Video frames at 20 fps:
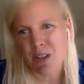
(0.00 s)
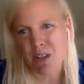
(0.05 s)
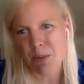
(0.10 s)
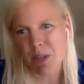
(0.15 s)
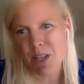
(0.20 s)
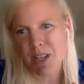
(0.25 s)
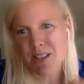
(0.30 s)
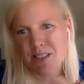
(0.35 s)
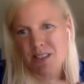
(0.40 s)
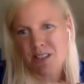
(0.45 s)

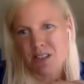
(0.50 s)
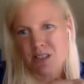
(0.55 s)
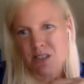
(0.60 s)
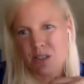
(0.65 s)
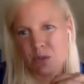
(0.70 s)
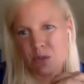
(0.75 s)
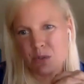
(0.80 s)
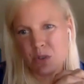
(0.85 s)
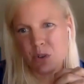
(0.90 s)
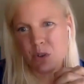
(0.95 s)
places,
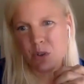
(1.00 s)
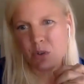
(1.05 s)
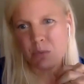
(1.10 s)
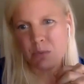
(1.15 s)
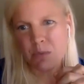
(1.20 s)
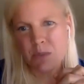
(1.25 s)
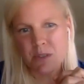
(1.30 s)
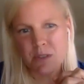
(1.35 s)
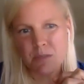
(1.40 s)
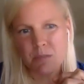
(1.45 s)
those
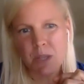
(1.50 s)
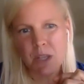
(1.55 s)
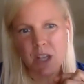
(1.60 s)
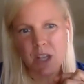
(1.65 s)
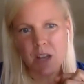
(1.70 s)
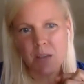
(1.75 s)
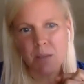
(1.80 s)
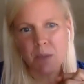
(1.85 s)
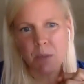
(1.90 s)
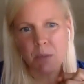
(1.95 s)
homes
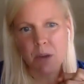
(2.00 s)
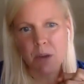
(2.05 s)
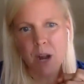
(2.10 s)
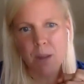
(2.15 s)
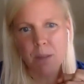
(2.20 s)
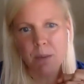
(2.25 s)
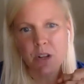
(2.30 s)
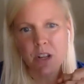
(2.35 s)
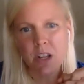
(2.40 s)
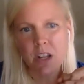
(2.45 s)
become the
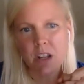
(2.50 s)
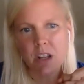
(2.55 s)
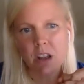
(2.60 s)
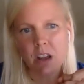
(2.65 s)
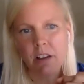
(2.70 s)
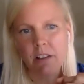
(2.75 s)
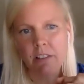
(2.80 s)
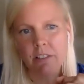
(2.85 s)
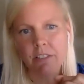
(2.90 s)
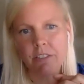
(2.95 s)
property
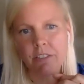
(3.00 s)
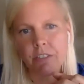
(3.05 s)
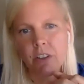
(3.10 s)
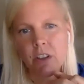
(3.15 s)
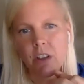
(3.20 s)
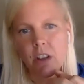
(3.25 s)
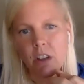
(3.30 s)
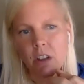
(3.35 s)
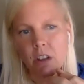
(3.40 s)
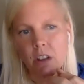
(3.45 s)
of
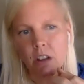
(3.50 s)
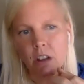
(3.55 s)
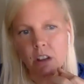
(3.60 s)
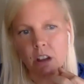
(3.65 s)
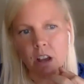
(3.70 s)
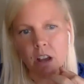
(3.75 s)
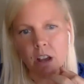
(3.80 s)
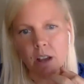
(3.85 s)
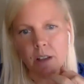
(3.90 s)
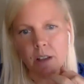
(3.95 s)

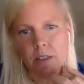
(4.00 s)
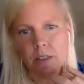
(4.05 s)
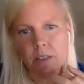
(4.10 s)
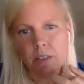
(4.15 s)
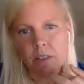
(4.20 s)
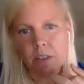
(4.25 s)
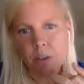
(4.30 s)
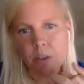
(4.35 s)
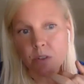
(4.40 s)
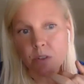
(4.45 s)

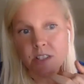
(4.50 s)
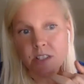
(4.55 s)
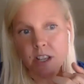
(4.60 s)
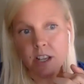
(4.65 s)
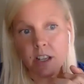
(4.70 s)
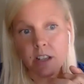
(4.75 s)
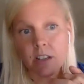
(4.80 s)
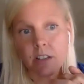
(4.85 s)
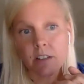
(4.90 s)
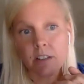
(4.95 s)
the
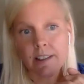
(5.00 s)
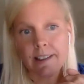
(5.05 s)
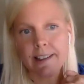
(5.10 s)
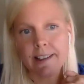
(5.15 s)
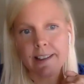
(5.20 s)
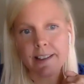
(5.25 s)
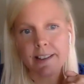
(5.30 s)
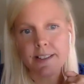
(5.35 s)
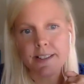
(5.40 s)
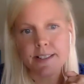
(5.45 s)
junta,
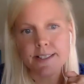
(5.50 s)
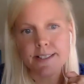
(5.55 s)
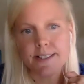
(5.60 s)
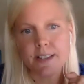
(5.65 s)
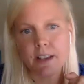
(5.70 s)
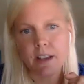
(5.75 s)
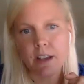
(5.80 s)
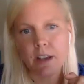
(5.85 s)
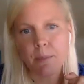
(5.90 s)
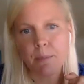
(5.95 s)
and
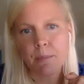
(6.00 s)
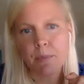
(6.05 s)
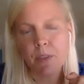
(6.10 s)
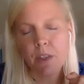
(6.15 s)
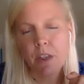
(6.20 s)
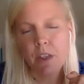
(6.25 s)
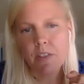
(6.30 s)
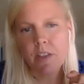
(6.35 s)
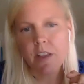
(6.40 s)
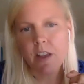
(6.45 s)

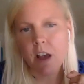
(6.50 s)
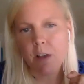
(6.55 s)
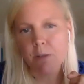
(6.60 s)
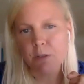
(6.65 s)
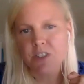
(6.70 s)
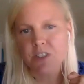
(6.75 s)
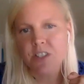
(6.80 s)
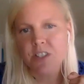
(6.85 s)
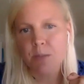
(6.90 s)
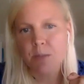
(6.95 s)
they
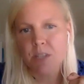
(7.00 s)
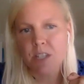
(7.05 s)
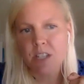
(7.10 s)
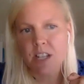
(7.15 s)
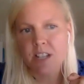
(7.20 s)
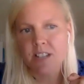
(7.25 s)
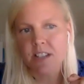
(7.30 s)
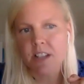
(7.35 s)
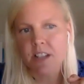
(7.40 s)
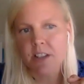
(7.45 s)
offer
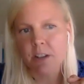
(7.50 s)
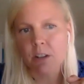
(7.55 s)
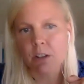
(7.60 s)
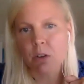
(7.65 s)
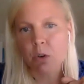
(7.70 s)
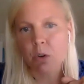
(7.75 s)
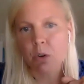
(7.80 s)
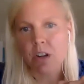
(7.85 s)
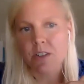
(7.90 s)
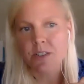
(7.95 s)
subsidies and other
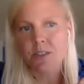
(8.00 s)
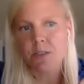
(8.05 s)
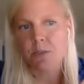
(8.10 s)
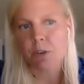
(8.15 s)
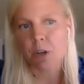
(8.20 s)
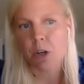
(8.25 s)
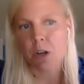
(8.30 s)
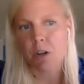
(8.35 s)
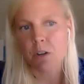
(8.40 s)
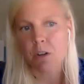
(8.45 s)
lures
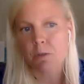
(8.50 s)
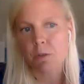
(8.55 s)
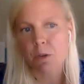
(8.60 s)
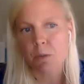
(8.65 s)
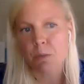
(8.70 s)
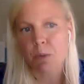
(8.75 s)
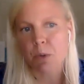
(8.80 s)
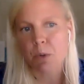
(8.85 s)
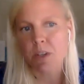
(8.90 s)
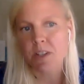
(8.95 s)

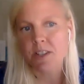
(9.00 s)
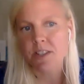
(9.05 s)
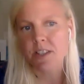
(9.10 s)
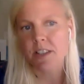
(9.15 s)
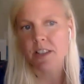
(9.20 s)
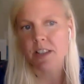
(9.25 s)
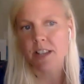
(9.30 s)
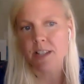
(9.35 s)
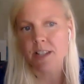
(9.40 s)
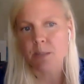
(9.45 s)
for Buddhists
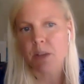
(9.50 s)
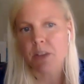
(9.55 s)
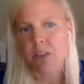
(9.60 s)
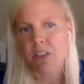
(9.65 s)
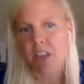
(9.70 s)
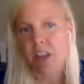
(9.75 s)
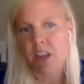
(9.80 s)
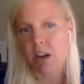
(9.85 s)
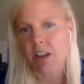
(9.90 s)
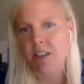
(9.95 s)
in less
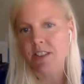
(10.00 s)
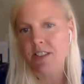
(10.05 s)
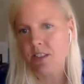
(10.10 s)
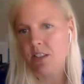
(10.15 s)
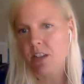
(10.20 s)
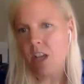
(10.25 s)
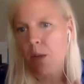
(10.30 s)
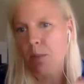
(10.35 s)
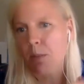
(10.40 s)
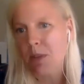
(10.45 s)
wealthy areas to
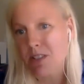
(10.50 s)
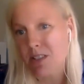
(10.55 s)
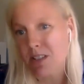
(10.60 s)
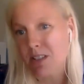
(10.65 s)
come and